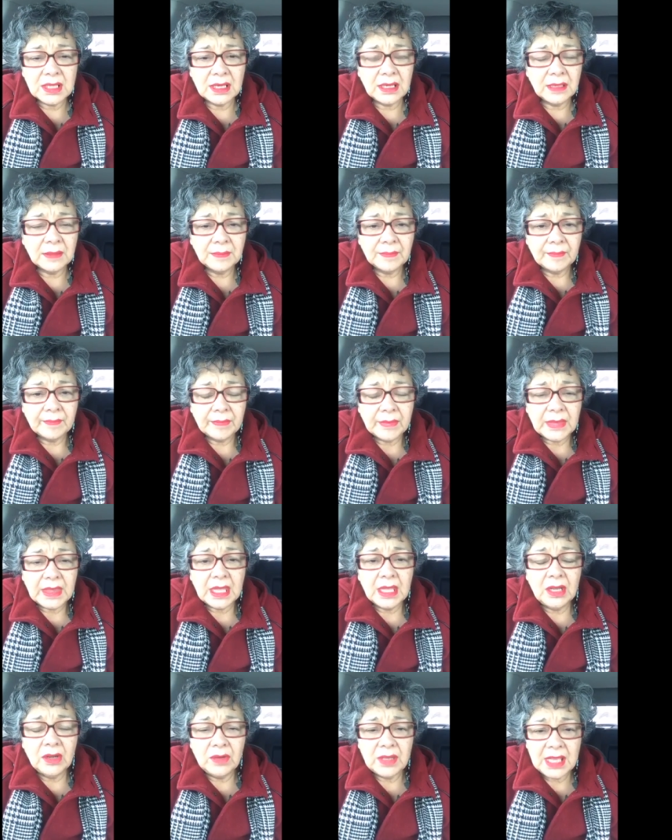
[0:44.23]
And
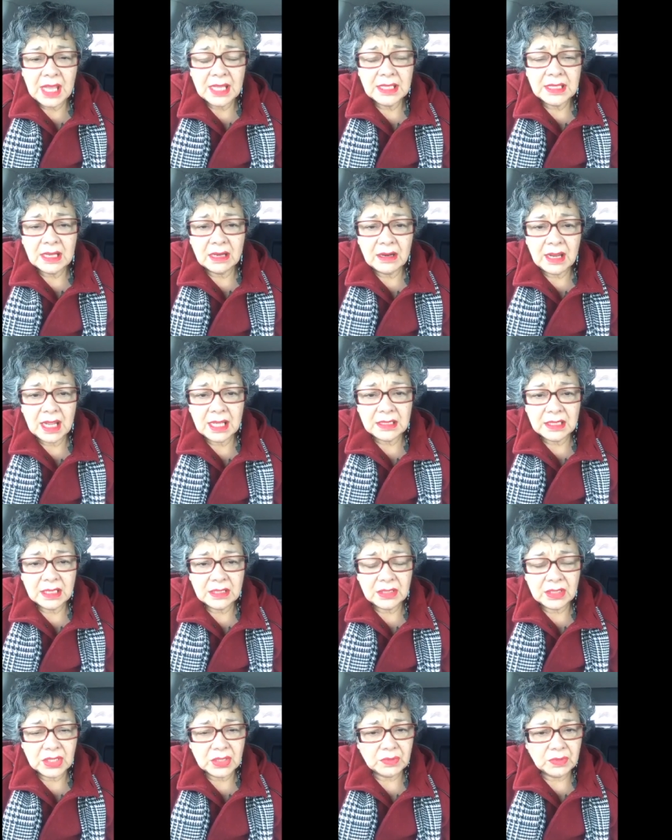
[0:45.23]
you know, yes, our
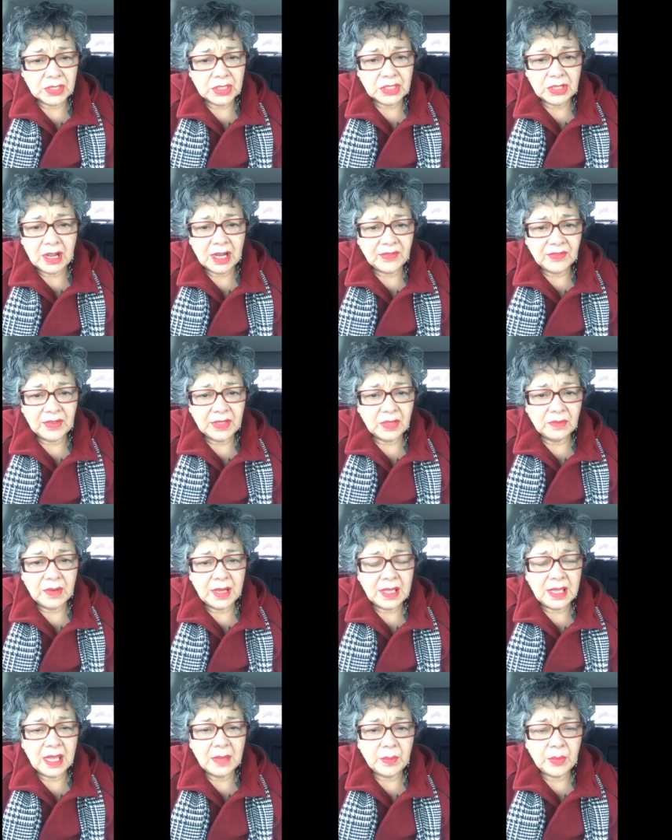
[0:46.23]
ancestors were shot for the way
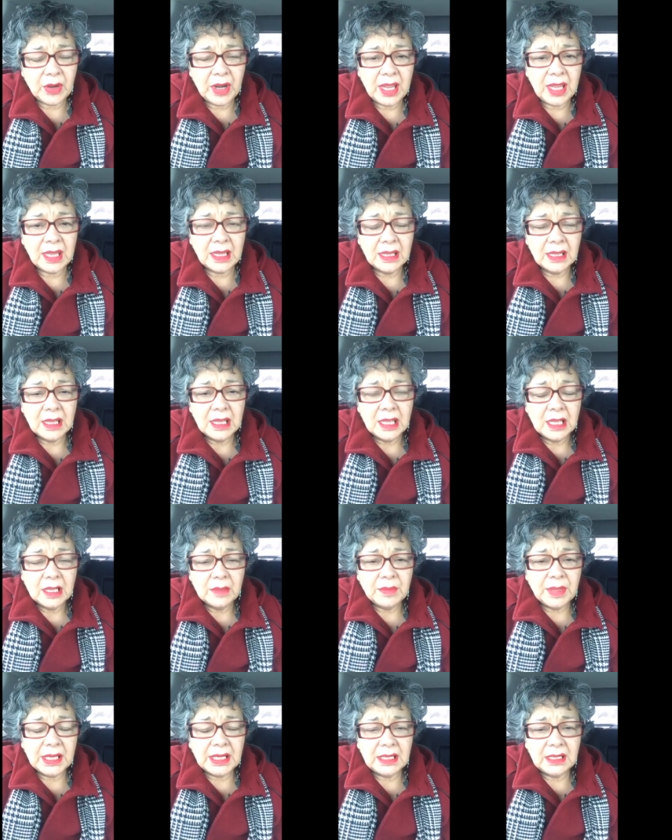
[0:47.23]
they pray,
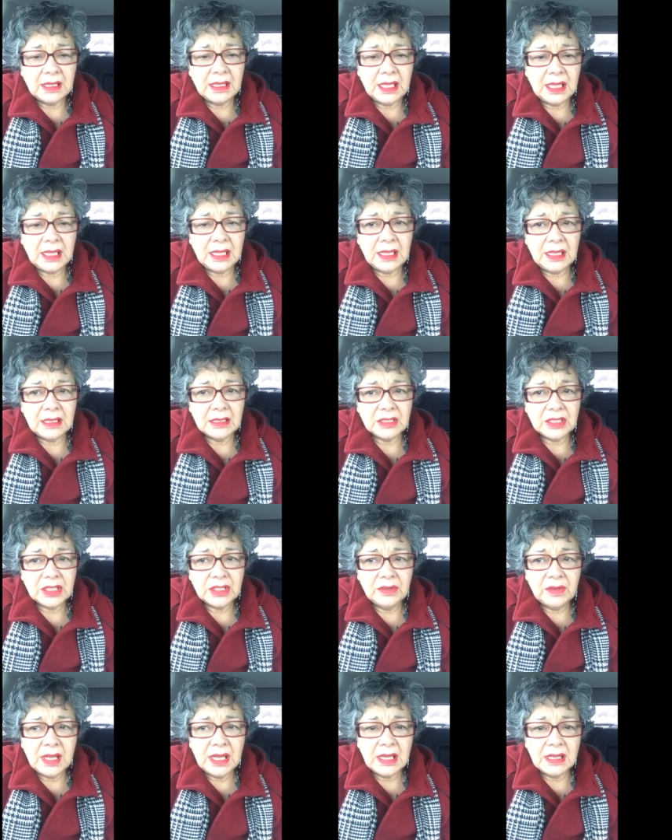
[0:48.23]
but the
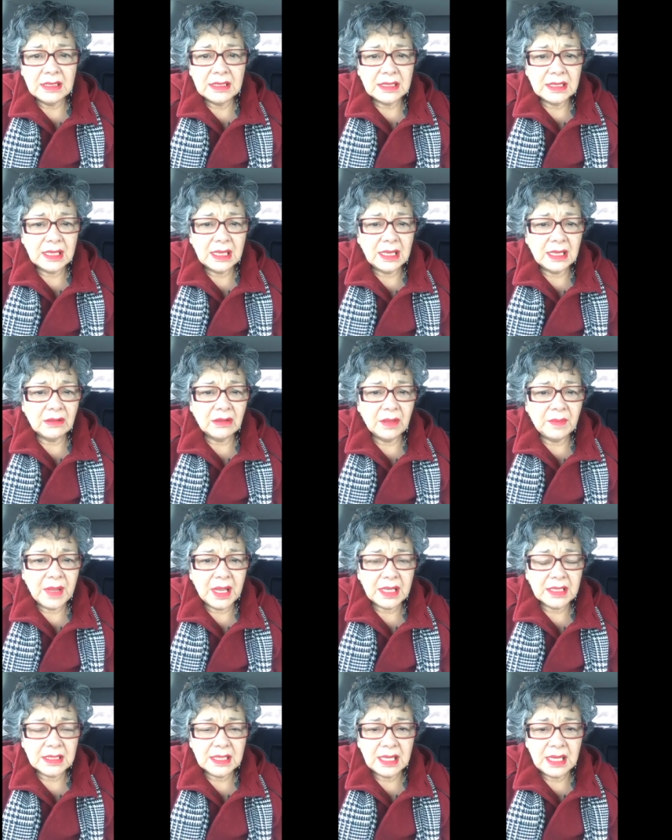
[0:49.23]
shootings in
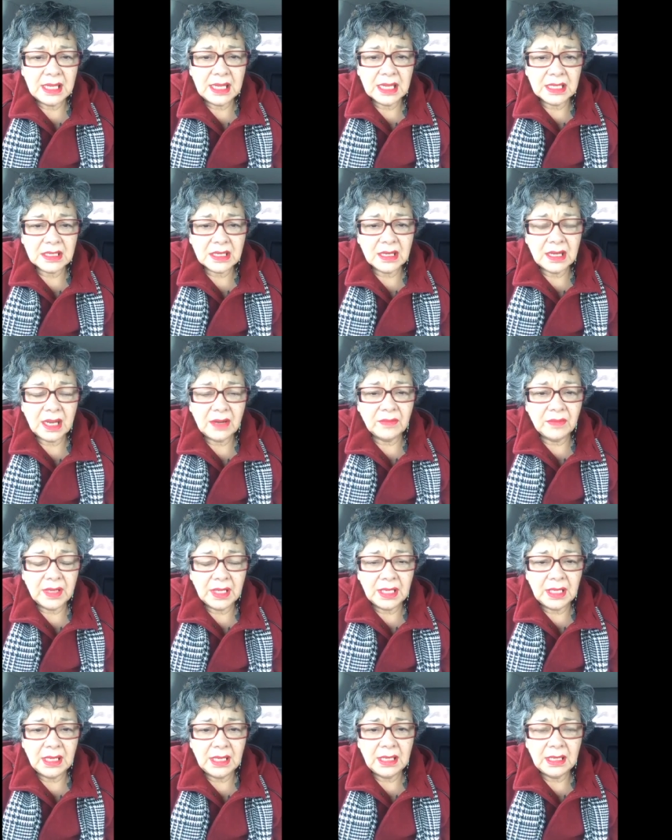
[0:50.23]
Quebec City yesterday
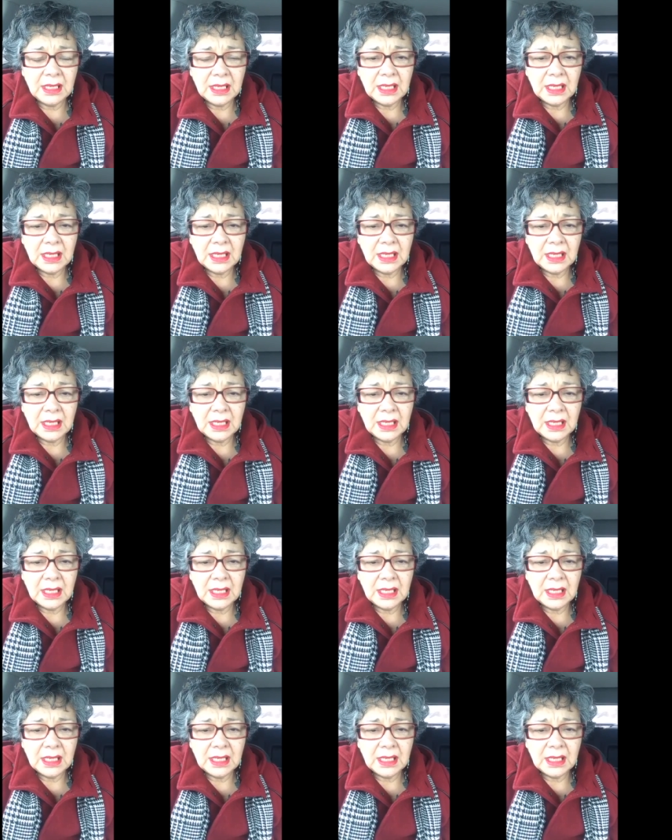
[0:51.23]
really,